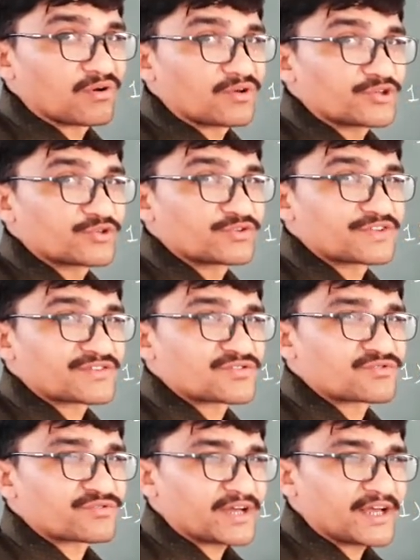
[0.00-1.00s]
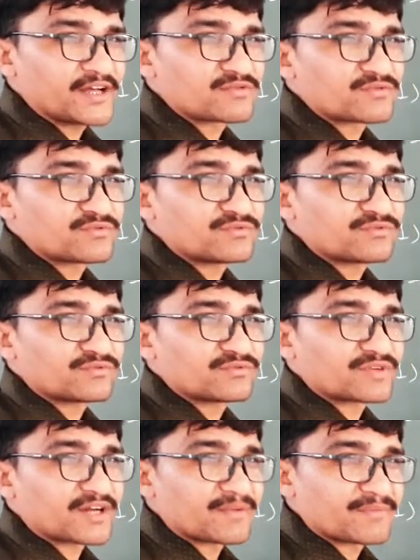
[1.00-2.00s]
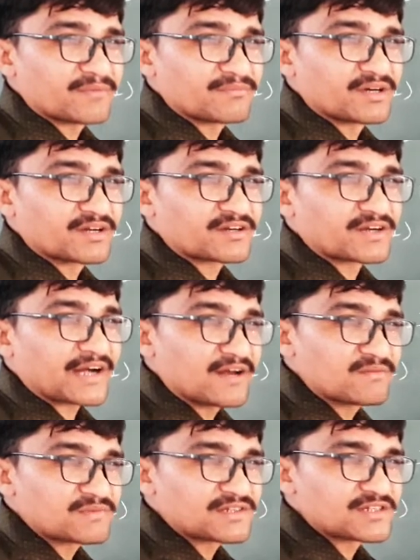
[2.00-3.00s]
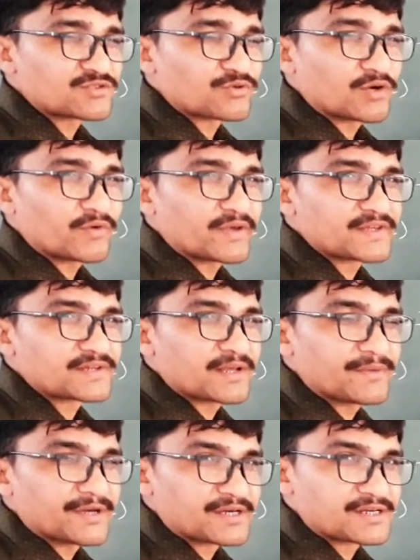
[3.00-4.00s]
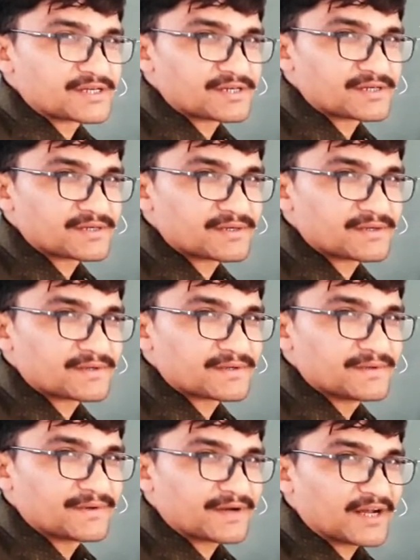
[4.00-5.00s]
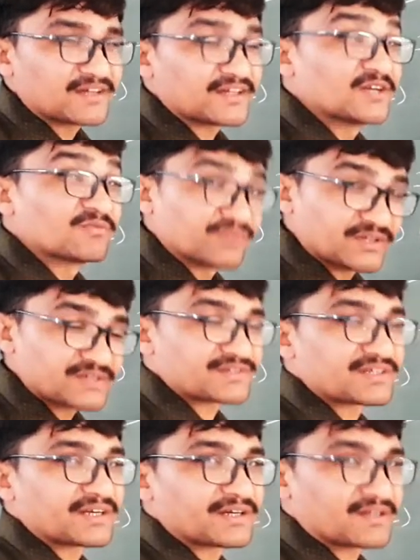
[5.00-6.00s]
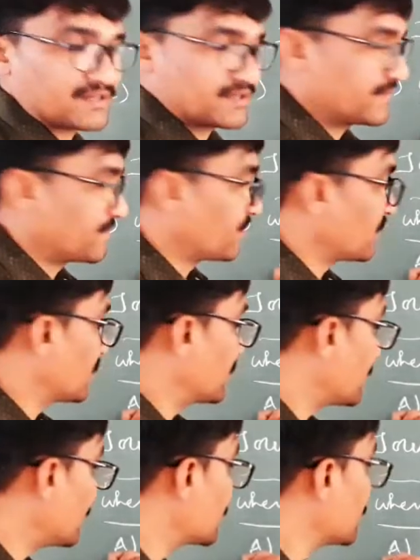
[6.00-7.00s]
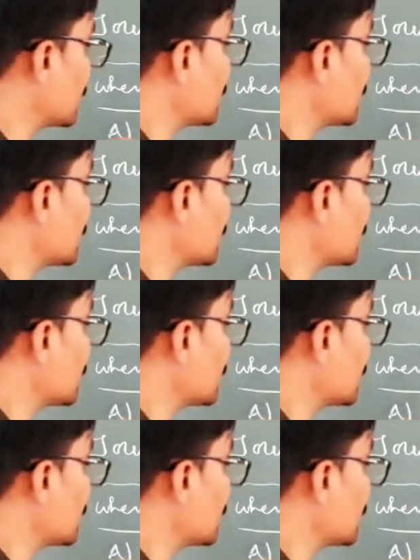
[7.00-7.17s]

you just try to remember, redemption is always debit, right? In first entry, right?